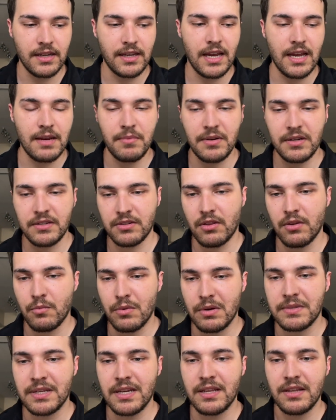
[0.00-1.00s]
Again, because on the
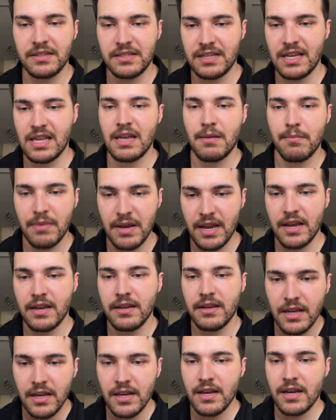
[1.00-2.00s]
website, they say they
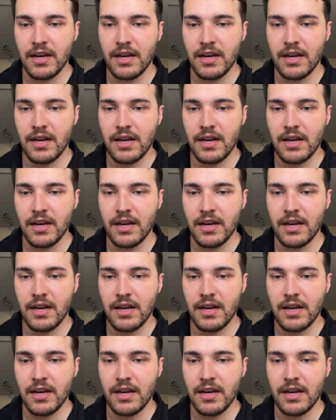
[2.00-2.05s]
pay